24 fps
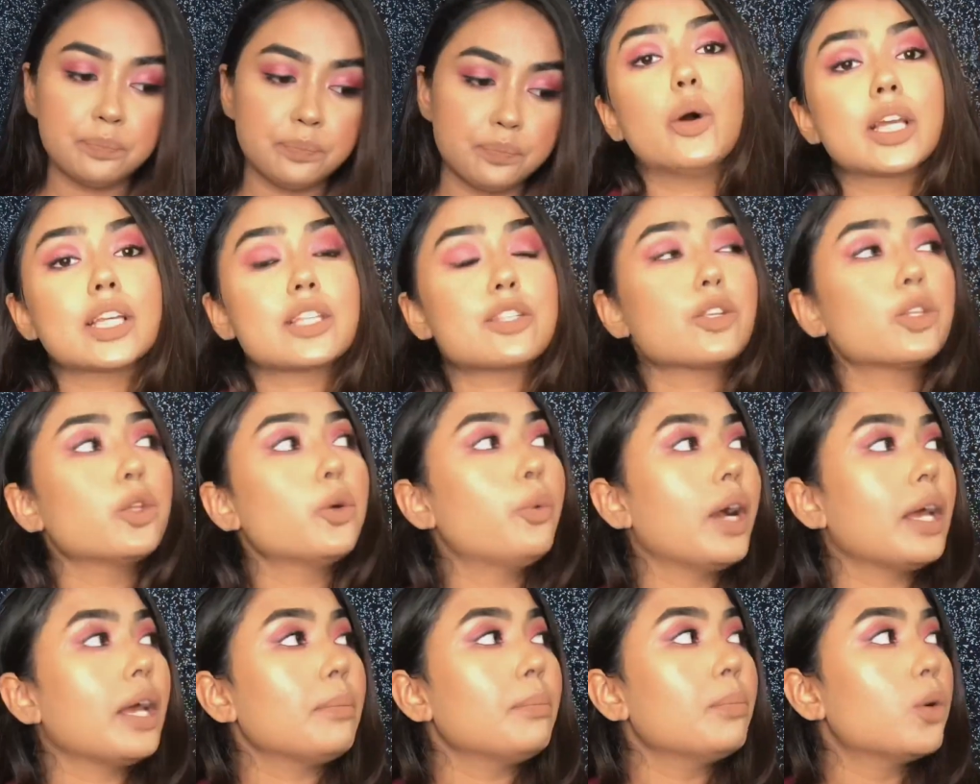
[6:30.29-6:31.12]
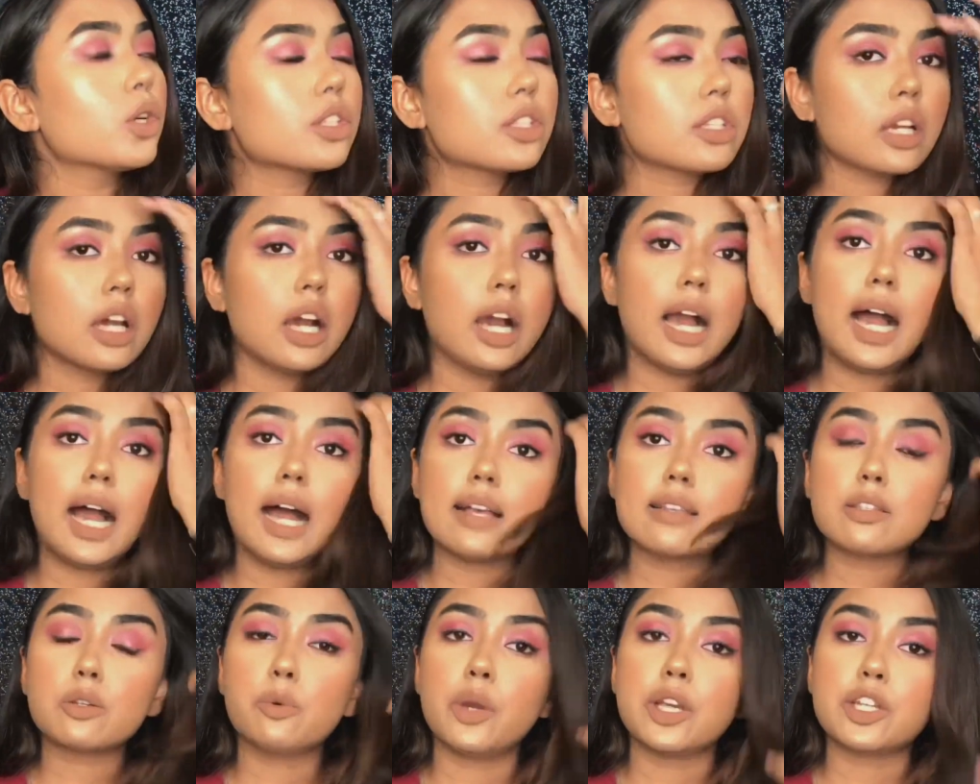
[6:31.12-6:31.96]
Okay, so the one most
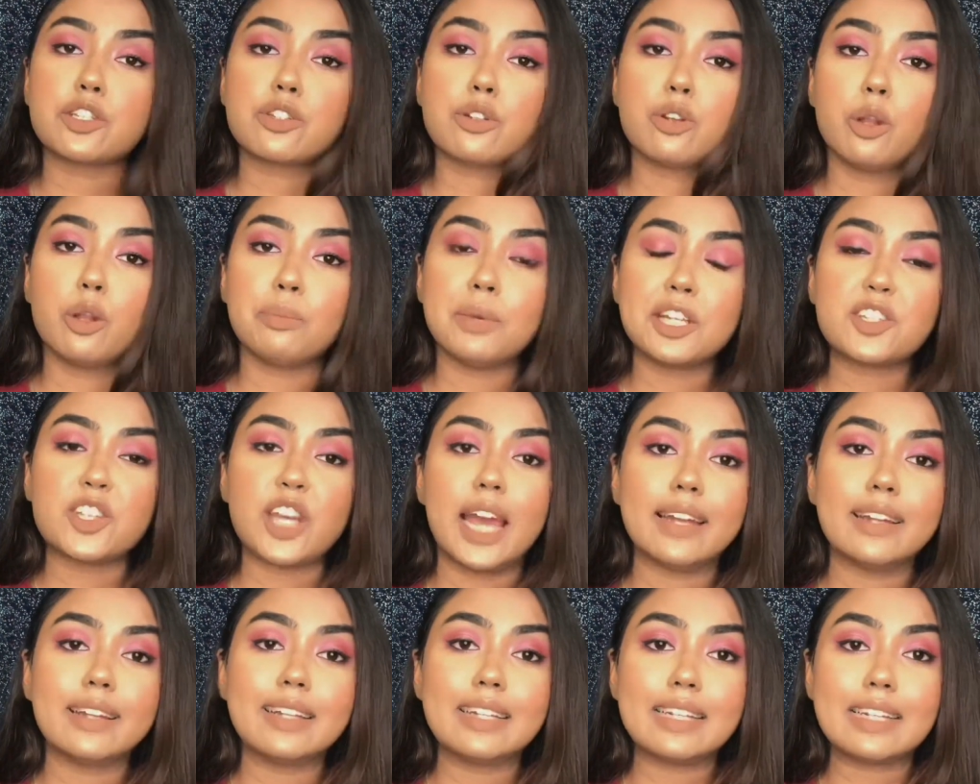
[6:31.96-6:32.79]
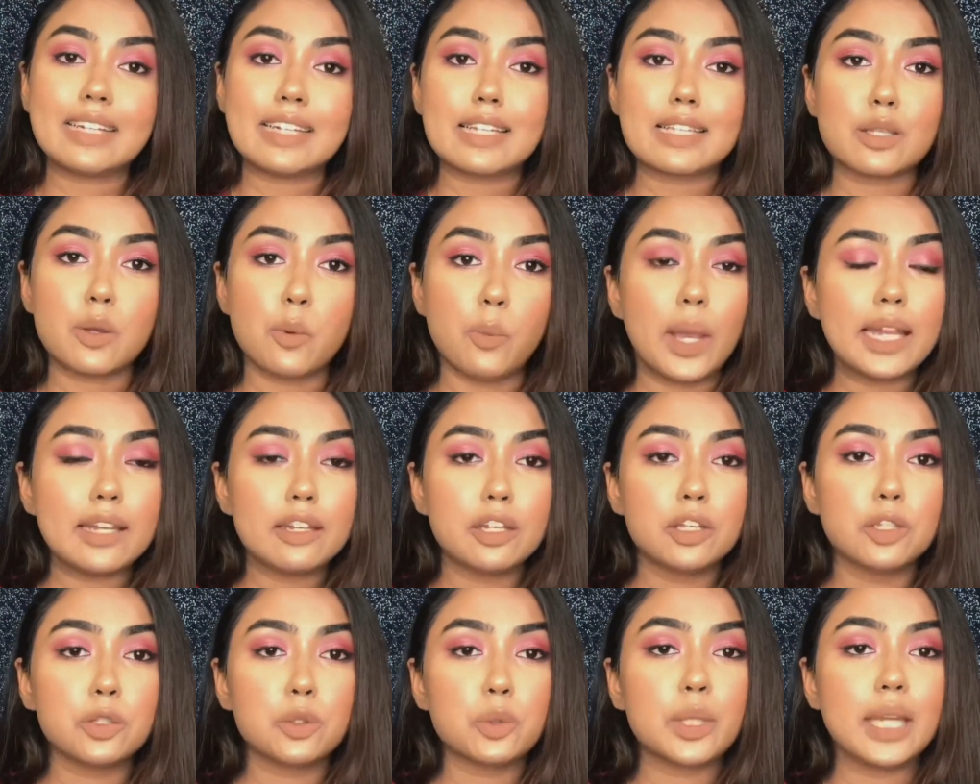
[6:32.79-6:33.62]
asked question on my channel is, where
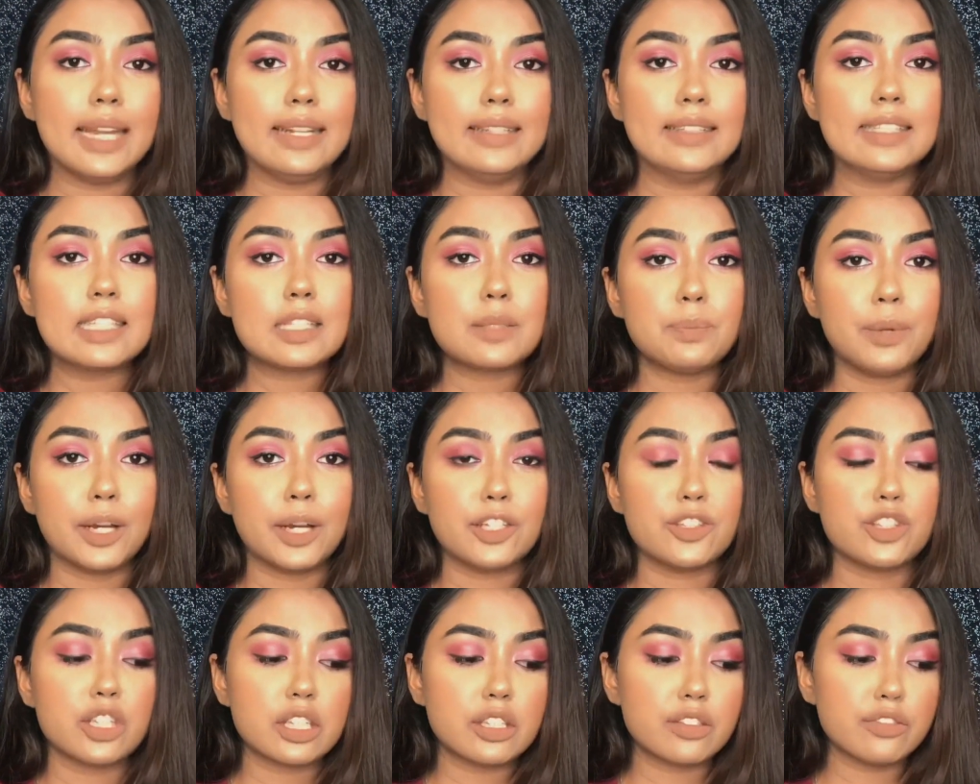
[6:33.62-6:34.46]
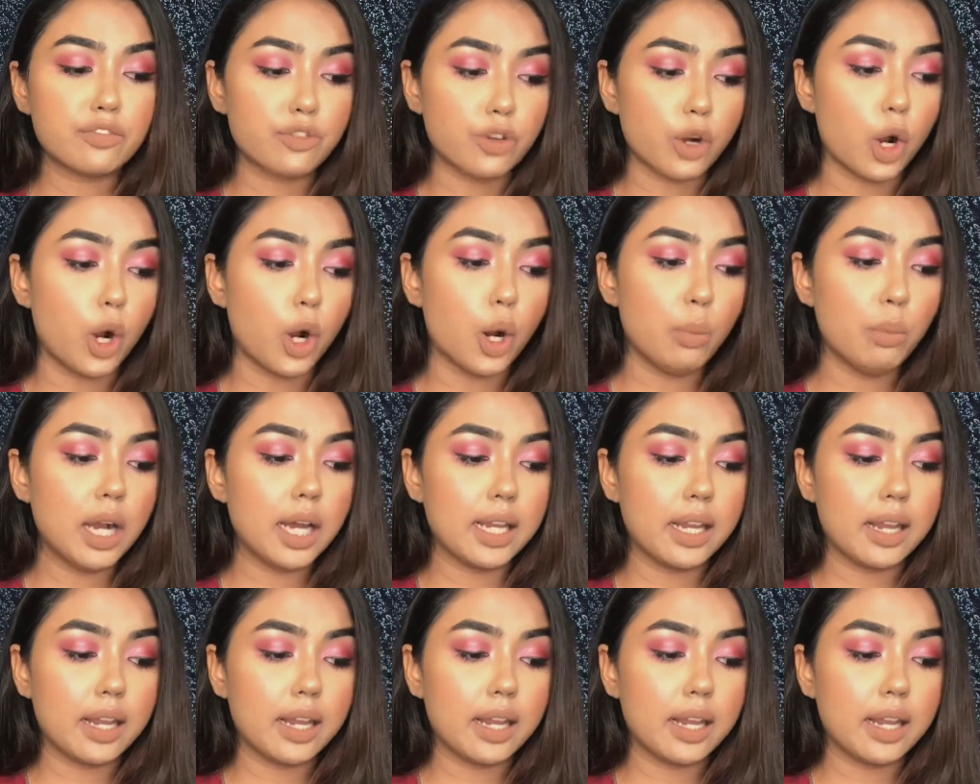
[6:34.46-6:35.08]
did you get these sponges from?